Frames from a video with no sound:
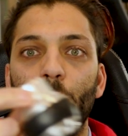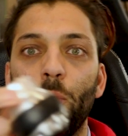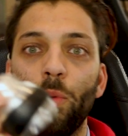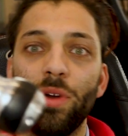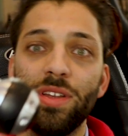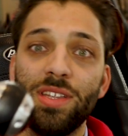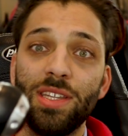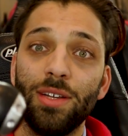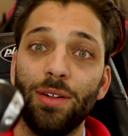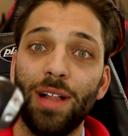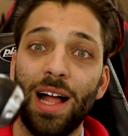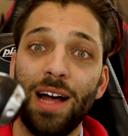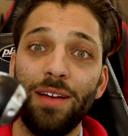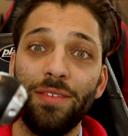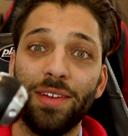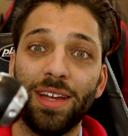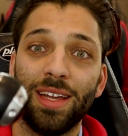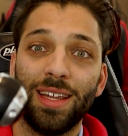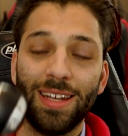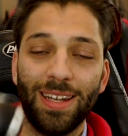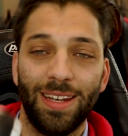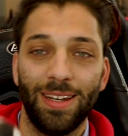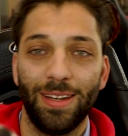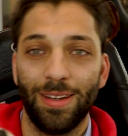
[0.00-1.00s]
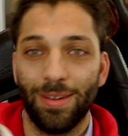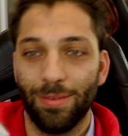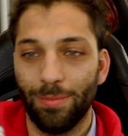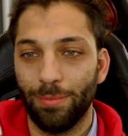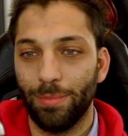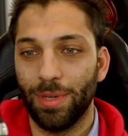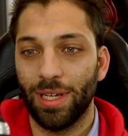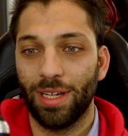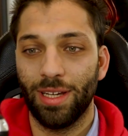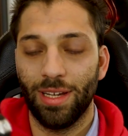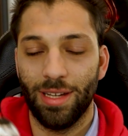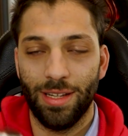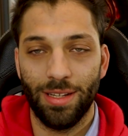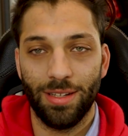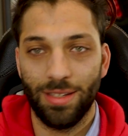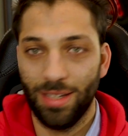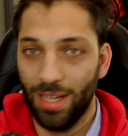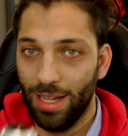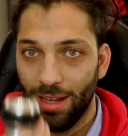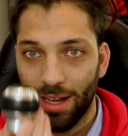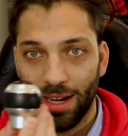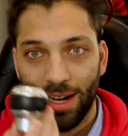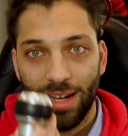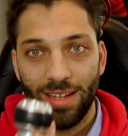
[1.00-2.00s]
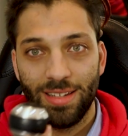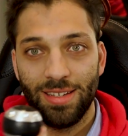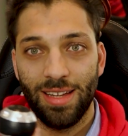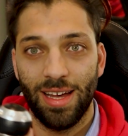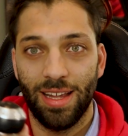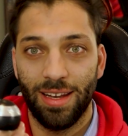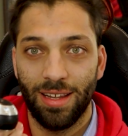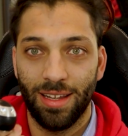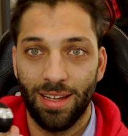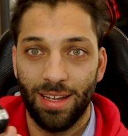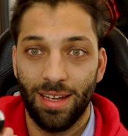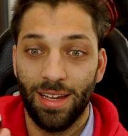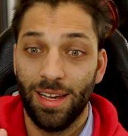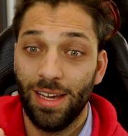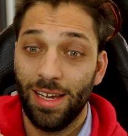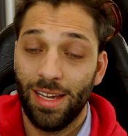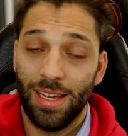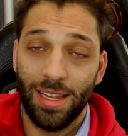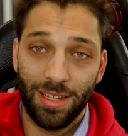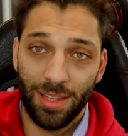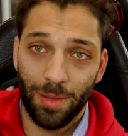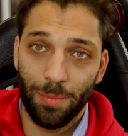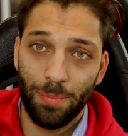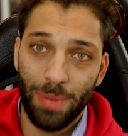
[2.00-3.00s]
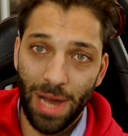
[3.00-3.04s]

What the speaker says: we still have it, because yeah, like I said, it's the